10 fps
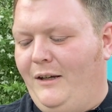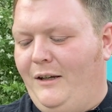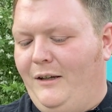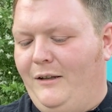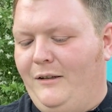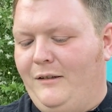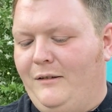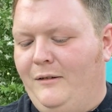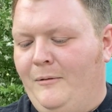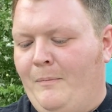And
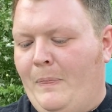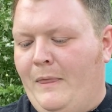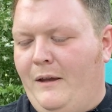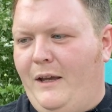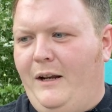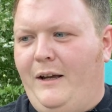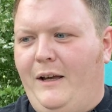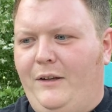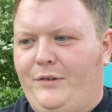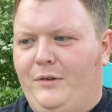I
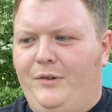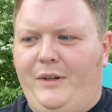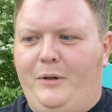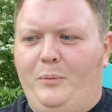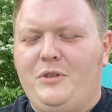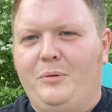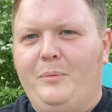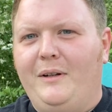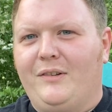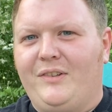asked her, I was like, "Would you
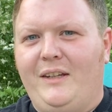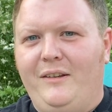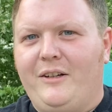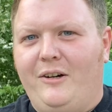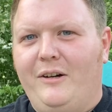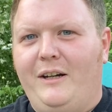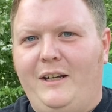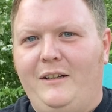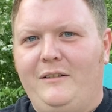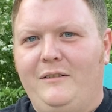want to see the car
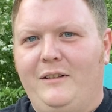again?